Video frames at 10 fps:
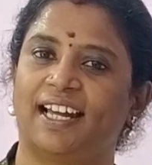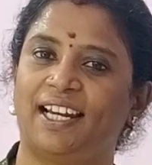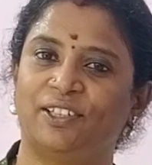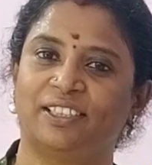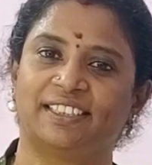
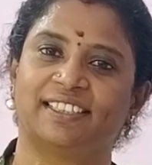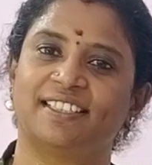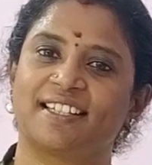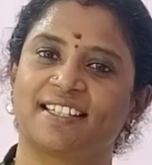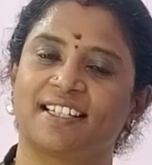Hello
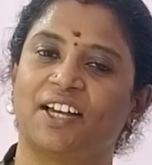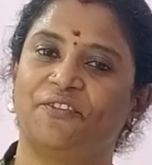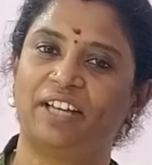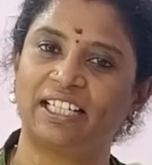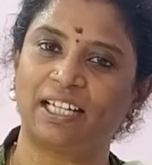learners,
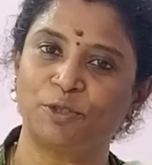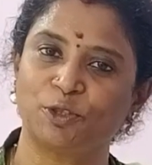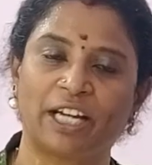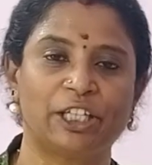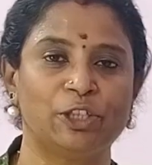welcome to
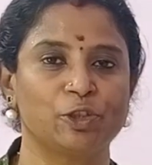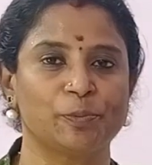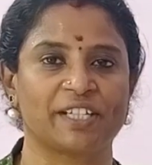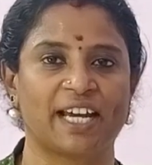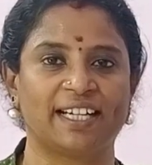our
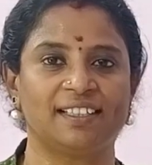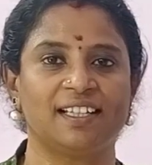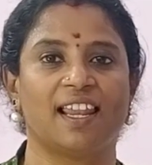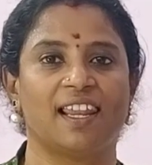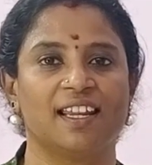YouTube channel
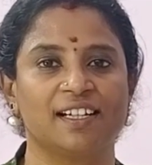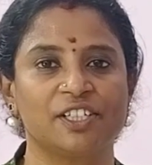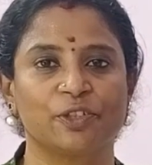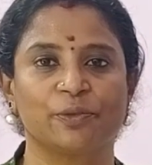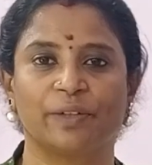
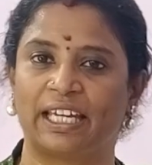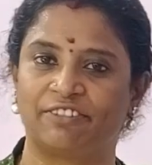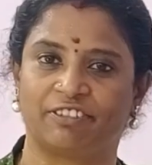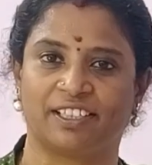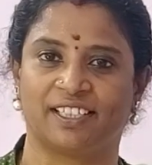Learn to
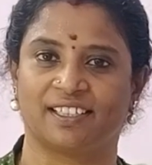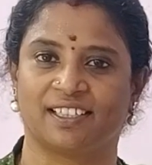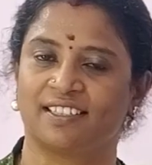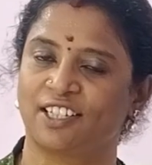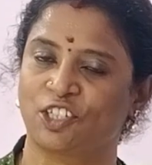Infinite.
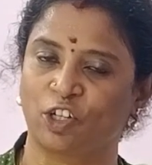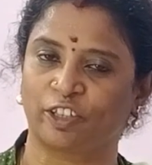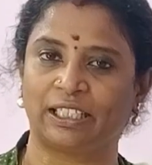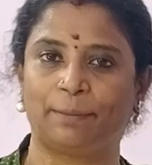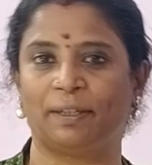This is
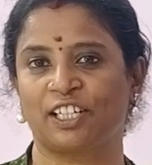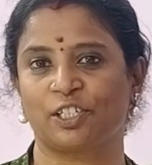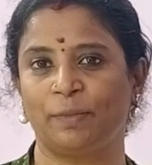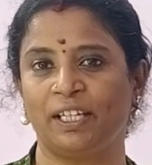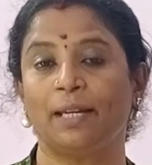Dr.
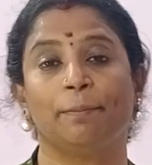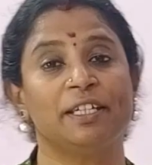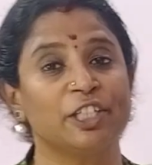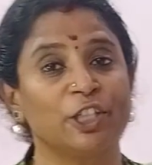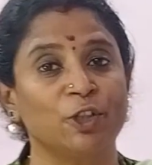DEEPALAKSHMI
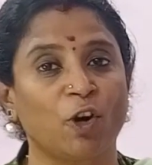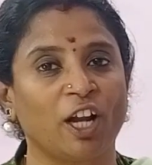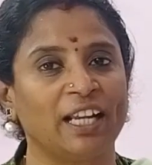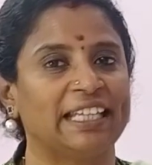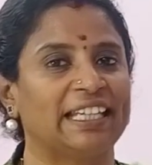meeting you
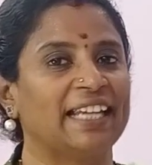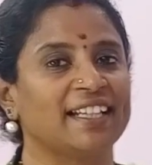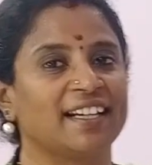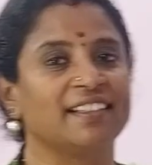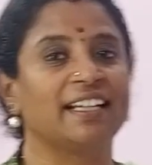all in yet
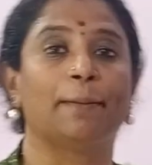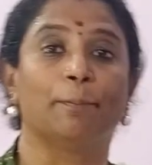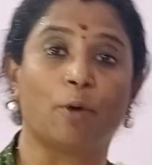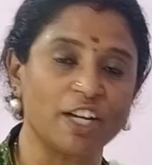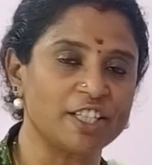another
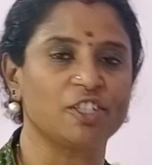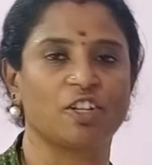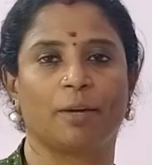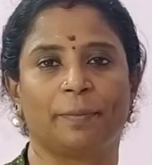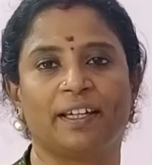important
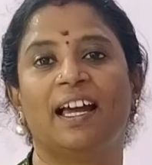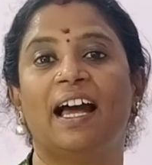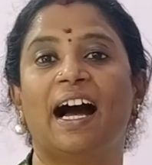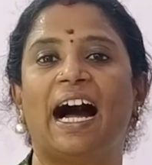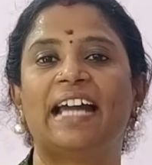topic,
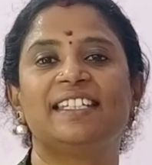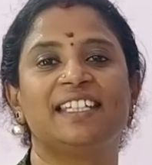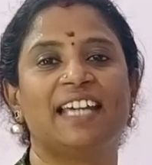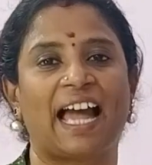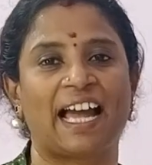
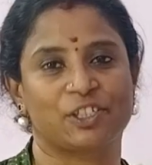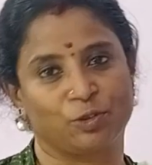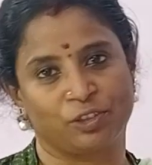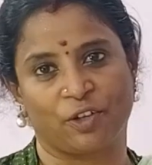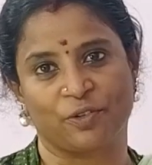IT Act
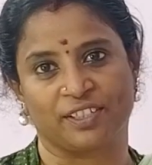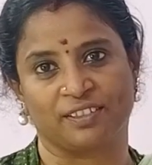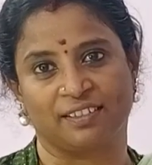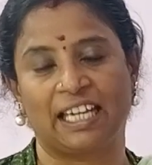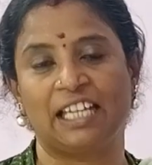
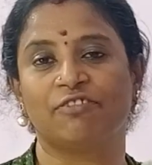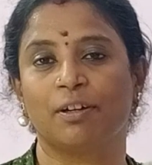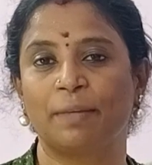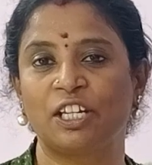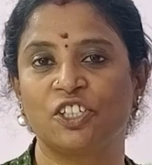2000,
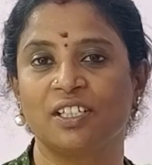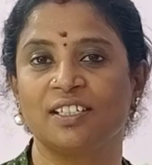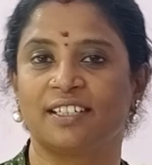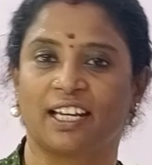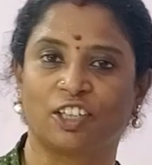
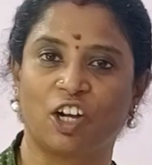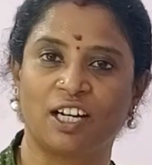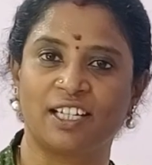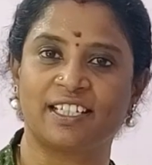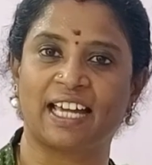Information
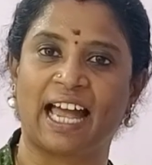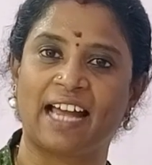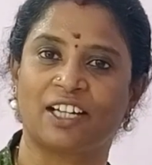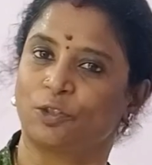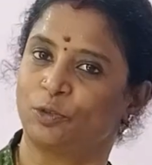Technology
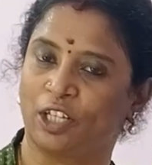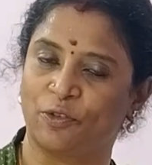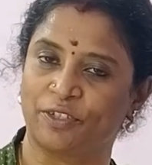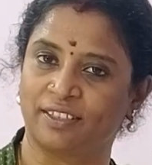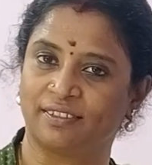Act
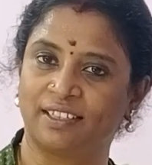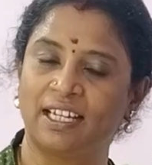2000.